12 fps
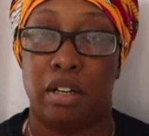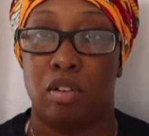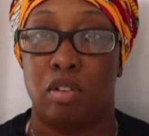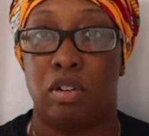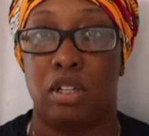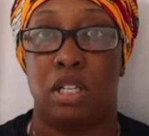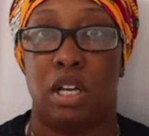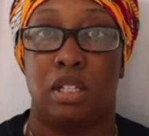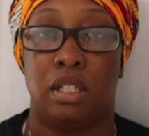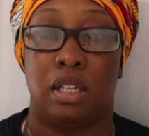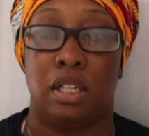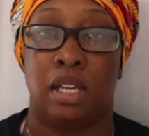
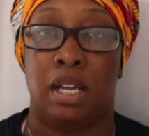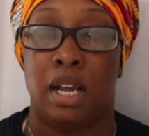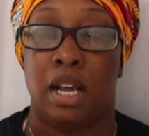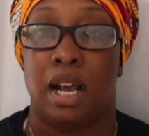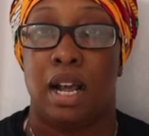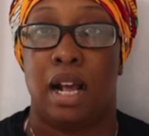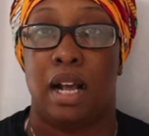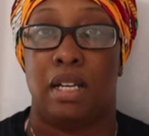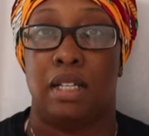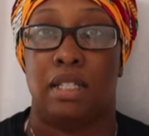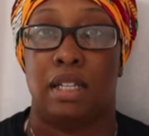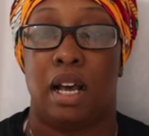horizontally
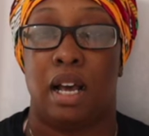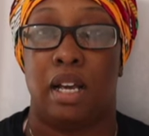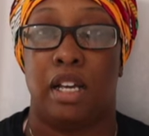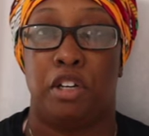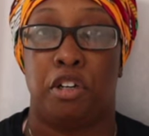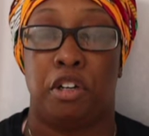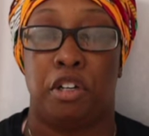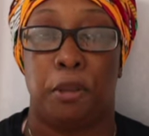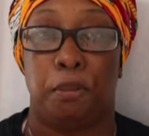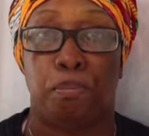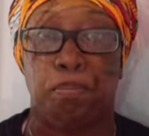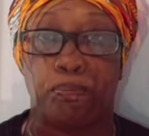as I could.